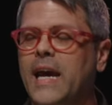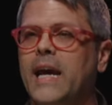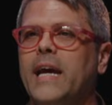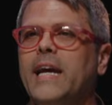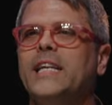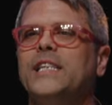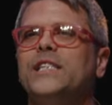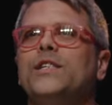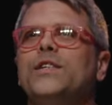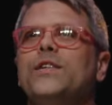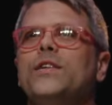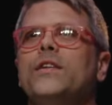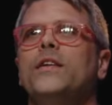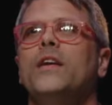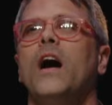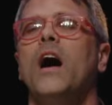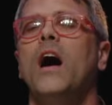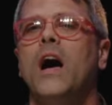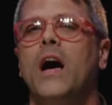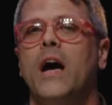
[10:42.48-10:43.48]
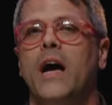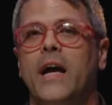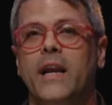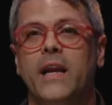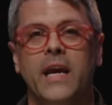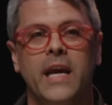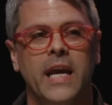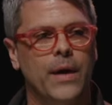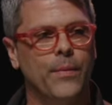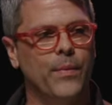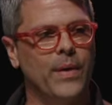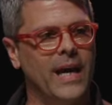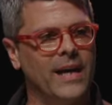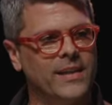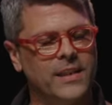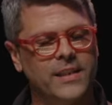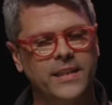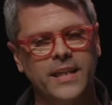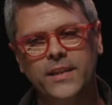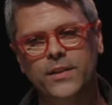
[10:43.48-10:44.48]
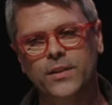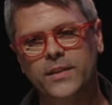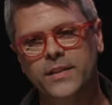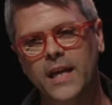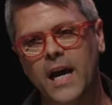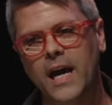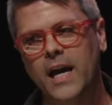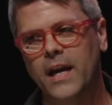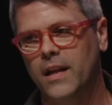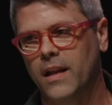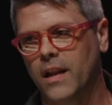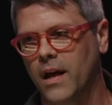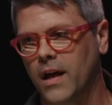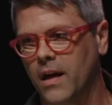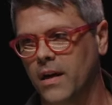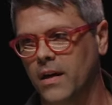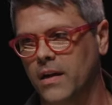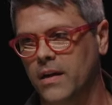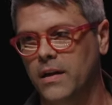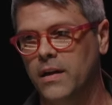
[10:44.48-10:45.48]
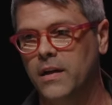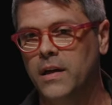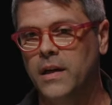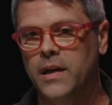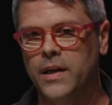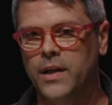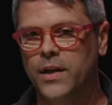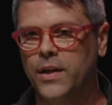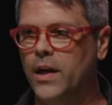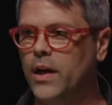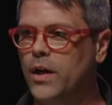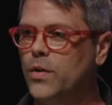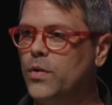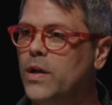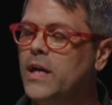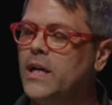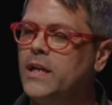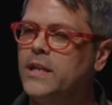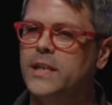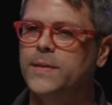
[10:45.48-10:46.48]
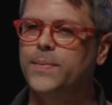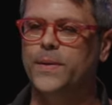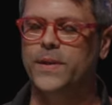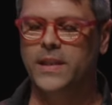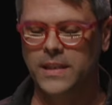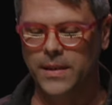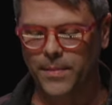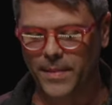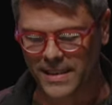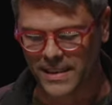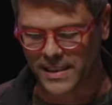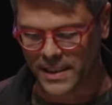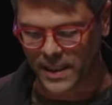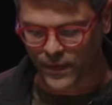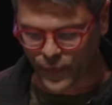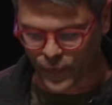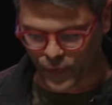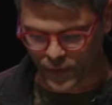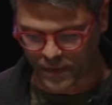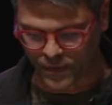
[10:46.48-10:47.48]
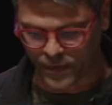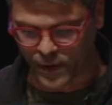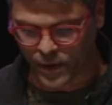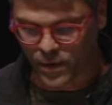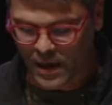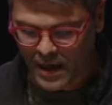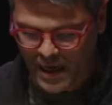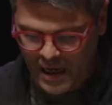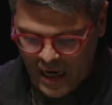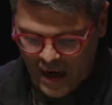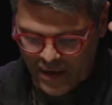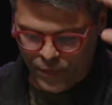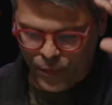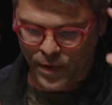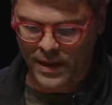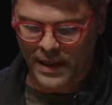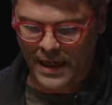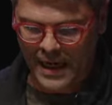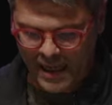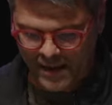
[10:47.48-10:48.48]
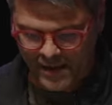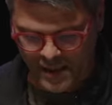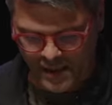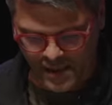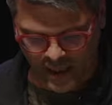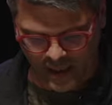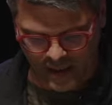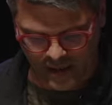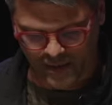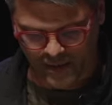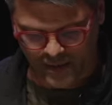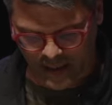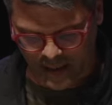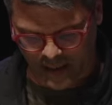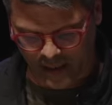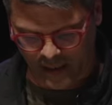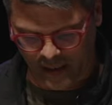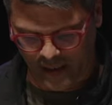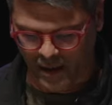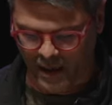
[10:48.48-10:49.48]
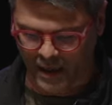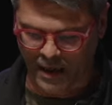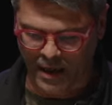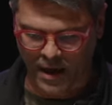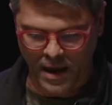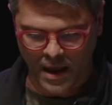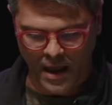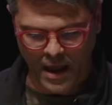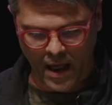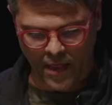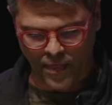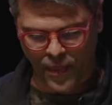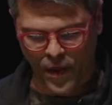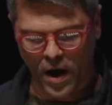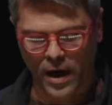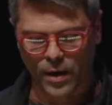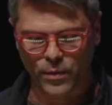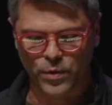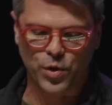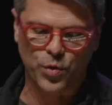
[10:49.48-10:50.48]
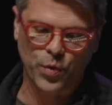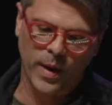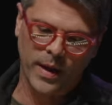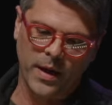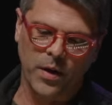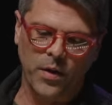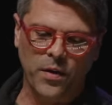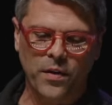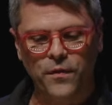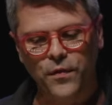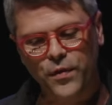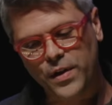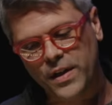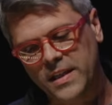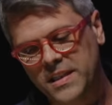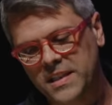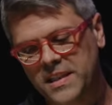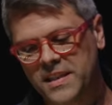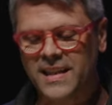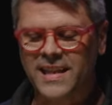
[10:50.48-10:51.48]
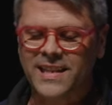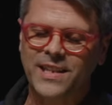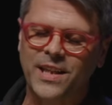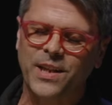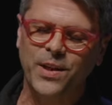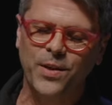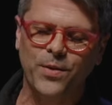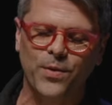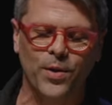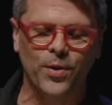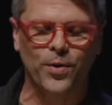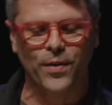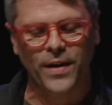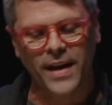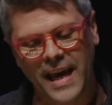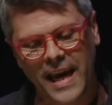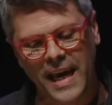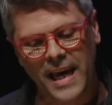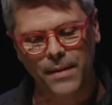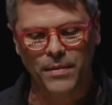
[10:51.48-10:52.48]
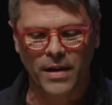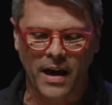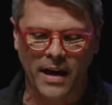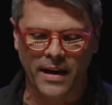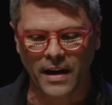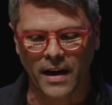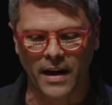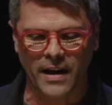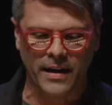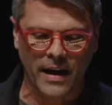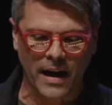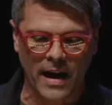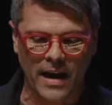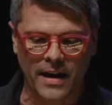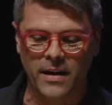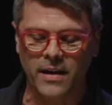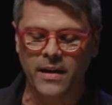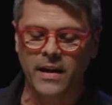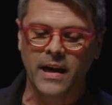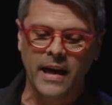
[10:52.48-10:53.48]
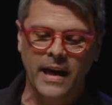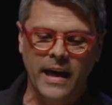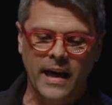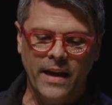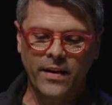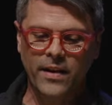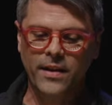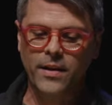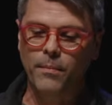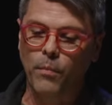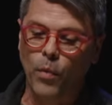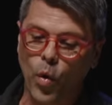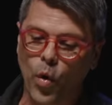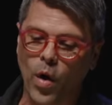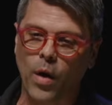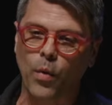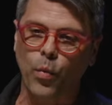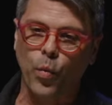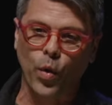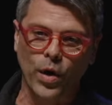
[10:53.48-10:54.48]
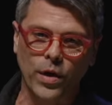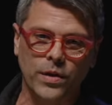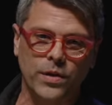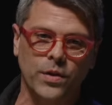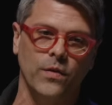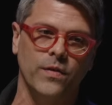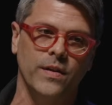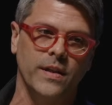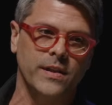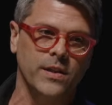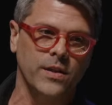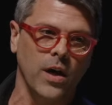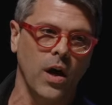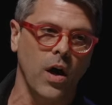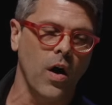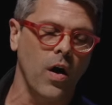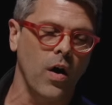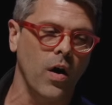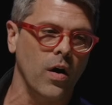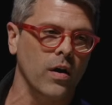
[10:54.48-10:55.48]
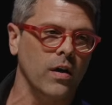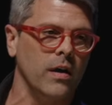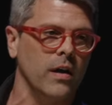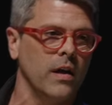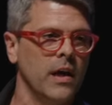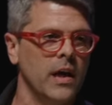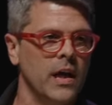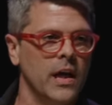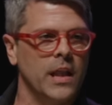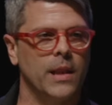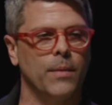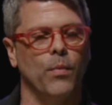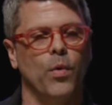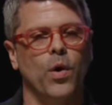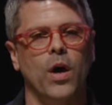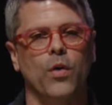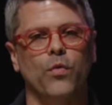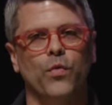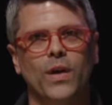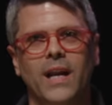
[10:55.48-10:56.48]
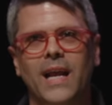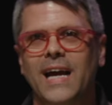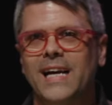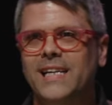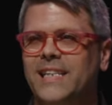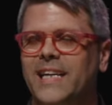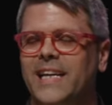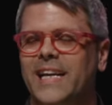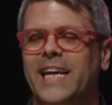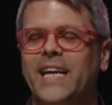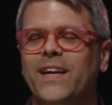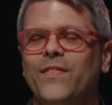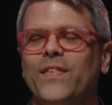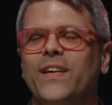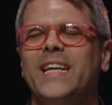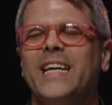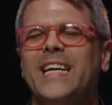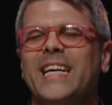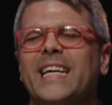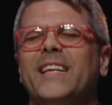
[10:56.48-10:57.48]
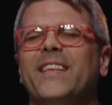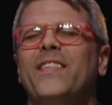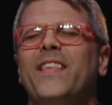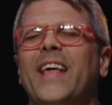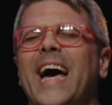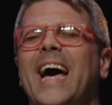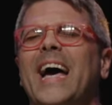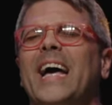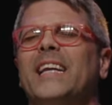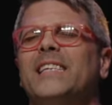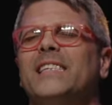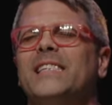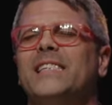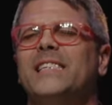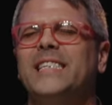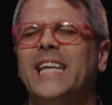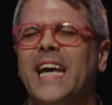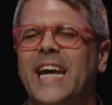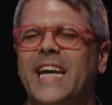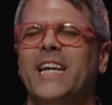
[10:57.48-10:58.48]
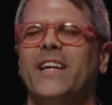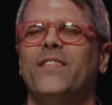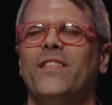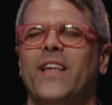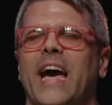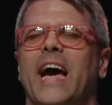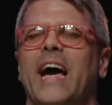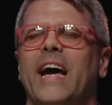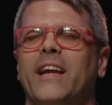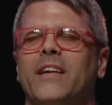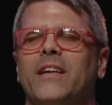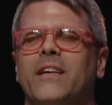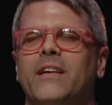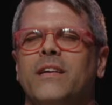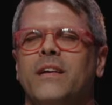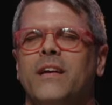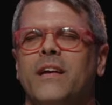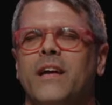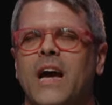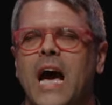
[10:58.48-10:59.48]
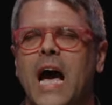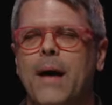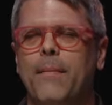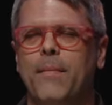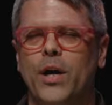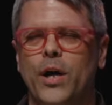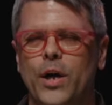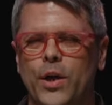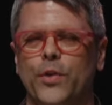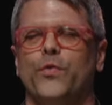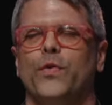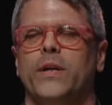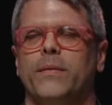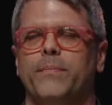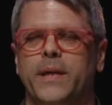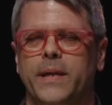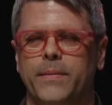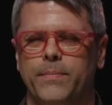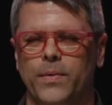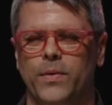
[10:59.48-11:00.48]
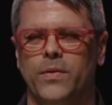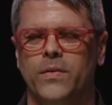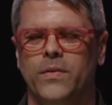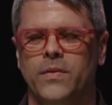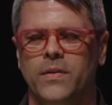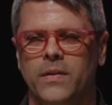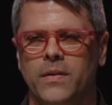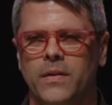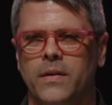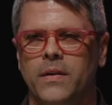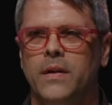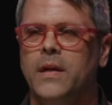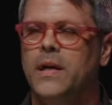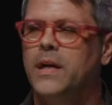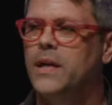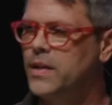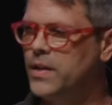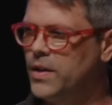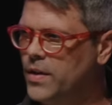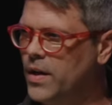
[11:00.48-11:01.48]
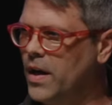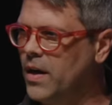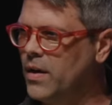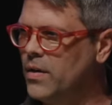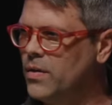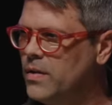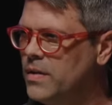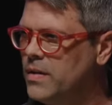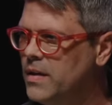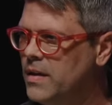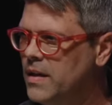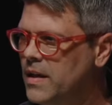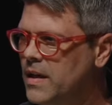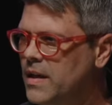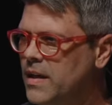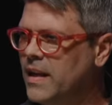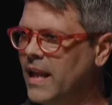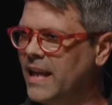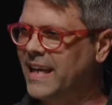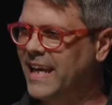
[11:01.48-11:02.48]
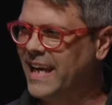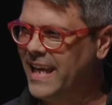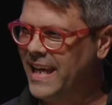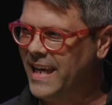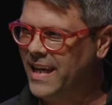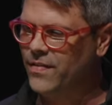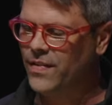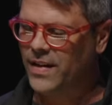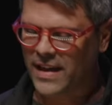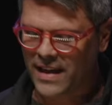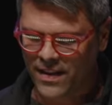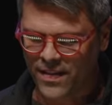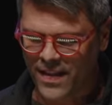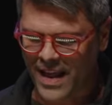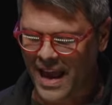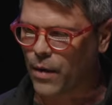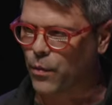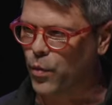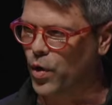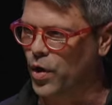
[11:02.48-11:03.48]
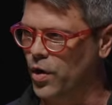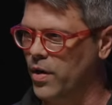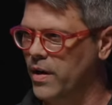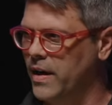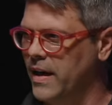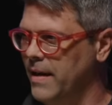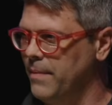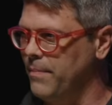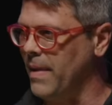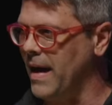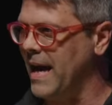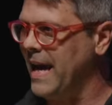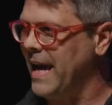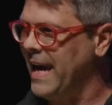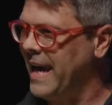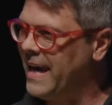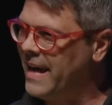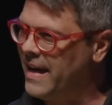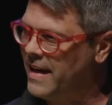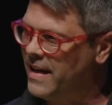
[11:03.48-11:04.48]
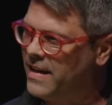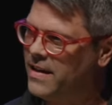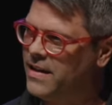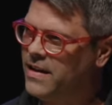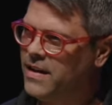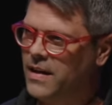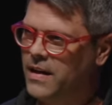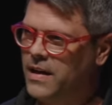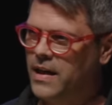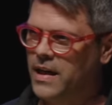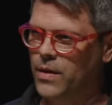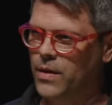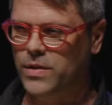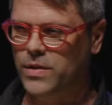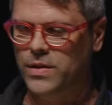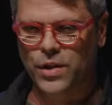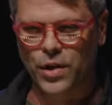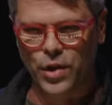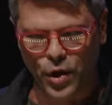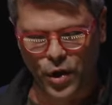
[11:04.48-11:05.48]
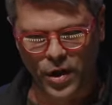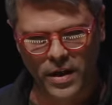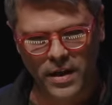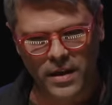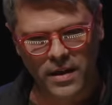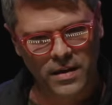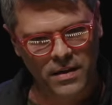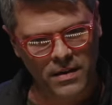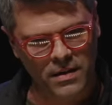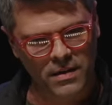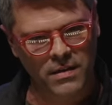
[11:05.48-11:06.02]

It's not. And we have to change the dialogue. You know, just because somebody's different of you, I've really had this like thing, like I thought I was dwelling on the fringes. That's a cute little name, yada, yada, yada. And then the more I worked on this talk, the more I realized that even in that saying that, I'm othering people. you know? Like, even in that, where in my head, it good.